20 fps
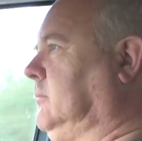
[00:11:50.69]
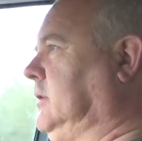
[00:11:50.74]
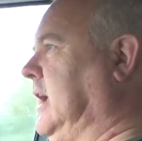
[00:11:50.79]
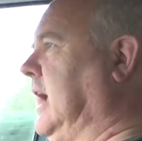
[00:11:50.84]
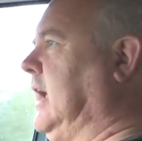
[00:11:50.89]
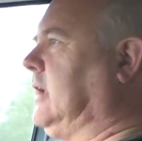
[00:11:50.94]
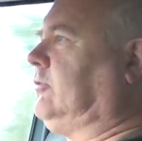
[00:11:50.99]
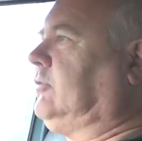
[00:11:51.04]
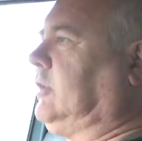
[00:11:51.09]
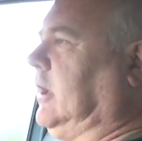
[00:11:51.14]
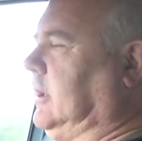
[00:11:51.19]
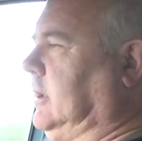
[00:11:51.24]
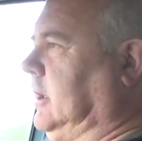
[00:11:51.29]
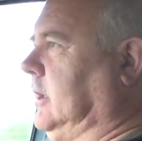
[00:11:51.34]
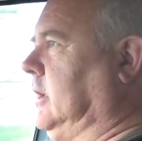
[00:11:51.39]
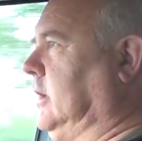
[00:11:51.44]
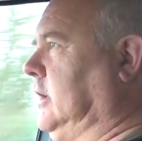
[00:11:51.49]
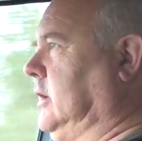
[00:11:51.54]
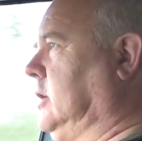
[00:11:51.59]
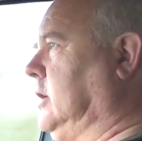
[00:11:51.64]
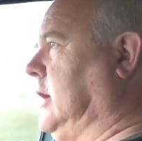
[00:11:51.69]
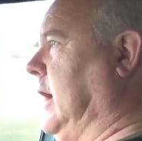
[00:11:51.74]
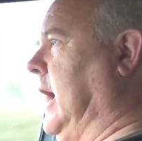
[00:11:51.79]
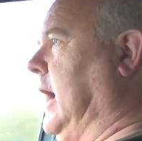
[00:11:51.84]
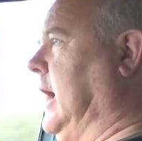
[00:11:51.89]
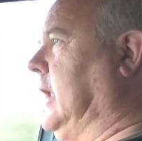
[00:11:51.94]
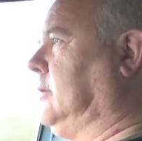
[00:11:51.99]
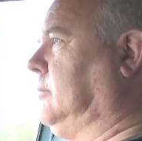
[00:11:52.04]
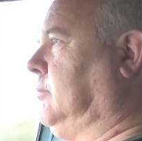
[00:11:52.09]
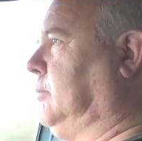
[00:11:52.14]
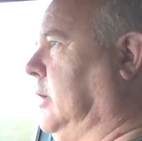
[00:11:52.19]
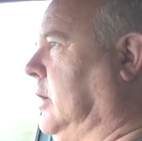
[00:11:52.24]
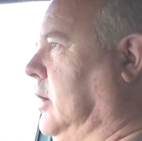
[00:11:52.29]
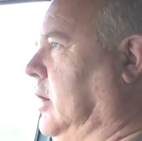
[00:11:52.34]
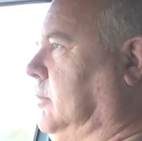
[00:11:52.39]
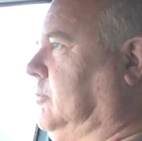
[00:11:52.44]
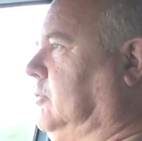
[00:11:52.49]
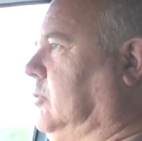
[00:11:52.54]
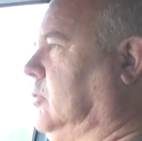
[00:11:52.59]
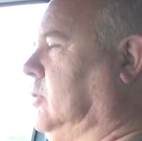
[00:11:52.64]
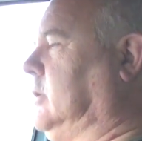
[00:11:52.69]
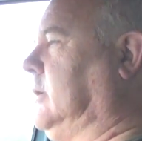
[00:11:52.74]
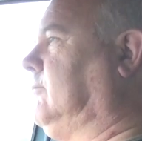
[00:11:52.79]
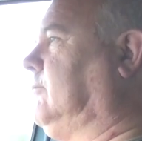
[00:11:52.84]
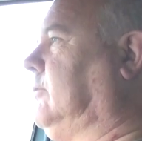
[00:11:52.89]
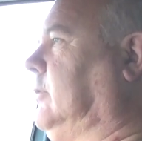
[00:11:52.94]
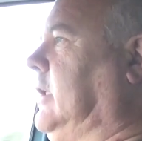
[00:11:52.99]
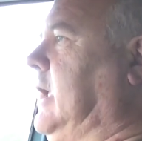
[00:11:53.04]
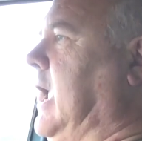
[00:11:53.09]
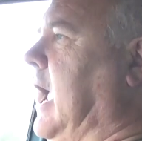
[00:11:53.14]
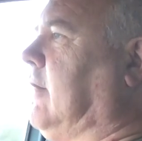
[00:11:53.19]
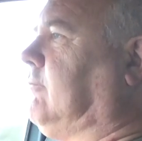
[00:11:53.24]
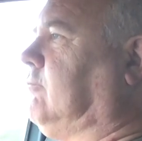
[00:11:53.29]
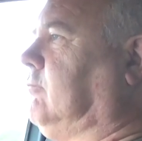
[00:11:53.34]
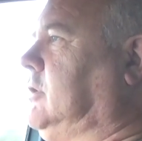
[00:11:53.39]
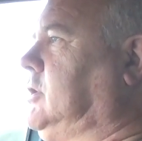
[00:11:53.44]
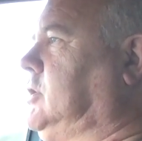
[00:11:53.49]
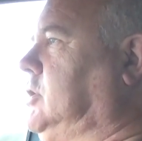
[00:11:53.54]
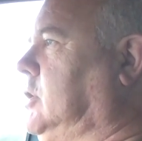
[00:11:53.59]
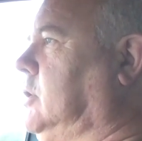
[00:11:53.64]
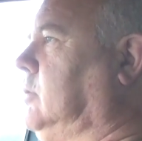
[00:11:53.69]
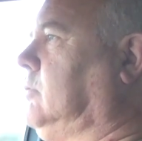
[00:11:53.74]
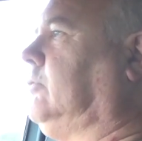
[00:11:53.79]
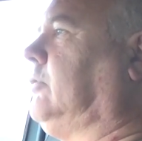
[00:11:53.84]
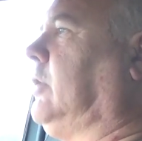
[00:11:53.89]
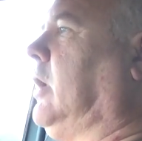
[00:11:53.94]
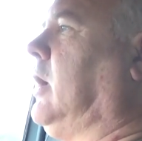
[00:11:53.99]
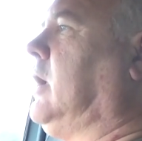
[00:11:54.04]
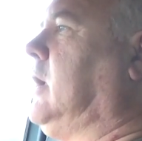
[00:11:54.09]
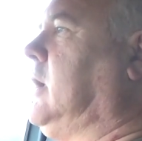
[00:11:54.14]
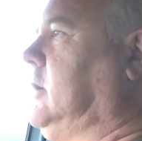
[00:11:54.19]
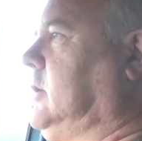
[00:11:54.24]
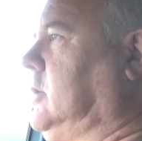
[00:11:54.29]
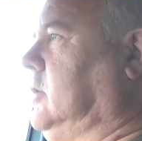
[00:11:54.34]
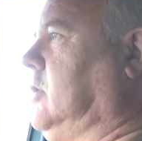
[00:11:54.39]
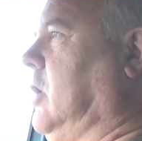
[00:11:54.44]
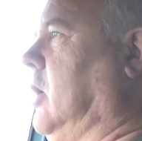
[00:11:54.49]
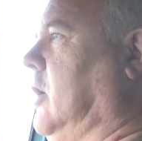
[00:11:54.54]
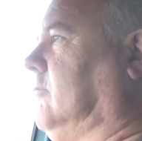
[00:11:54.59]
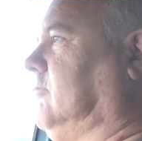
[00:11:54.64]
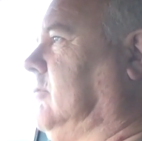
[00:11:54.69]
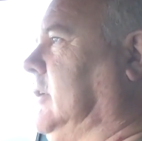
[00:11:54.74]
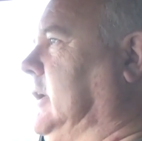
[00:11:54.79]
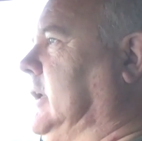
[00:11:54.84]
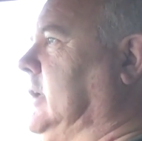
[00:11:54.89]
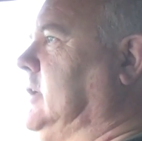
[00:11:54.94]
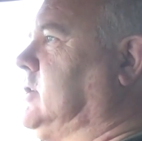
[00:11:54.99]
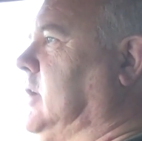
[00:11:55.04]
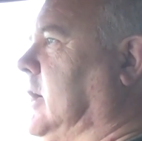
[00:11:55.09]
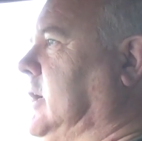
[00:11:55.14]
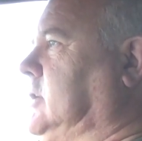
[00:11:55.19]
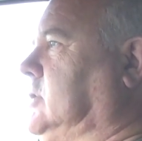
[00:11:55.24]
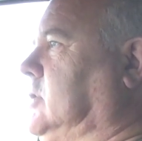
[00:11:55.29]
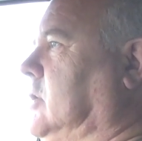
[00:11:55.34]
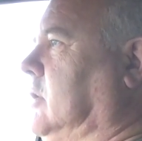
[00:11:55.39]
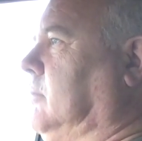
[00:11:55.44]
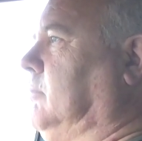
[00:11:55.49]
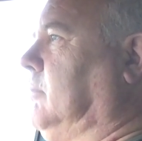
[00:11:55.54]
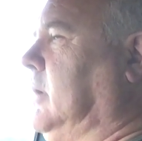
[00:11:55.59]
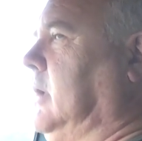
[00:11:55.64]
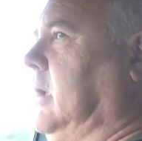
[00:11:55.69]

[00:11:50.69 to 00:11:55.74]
Yes, technically you can, but I'm talking for the average user. You can't really change them,